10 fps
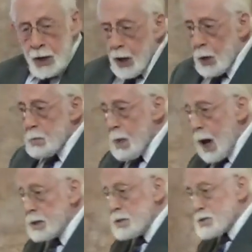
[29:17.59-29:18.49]
and
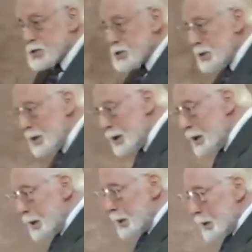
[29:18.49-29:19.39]
months
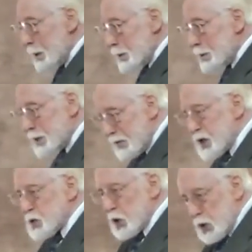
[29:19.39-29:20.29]
to
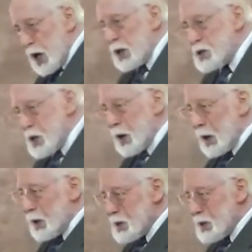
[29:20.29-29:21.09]
visitations.